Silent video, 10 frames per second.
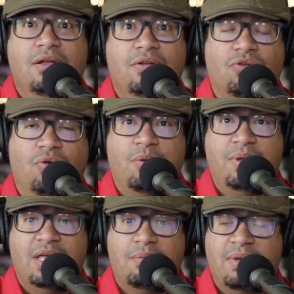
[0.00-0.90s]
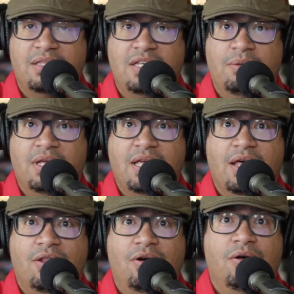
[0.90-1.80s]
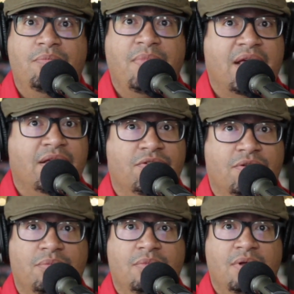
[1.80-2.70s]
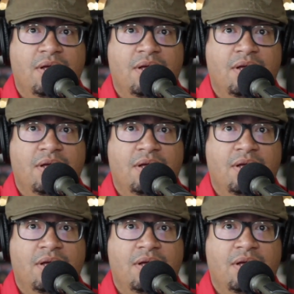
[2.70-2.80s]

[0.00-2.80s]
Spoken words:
So I'm going to be getting my team together, making some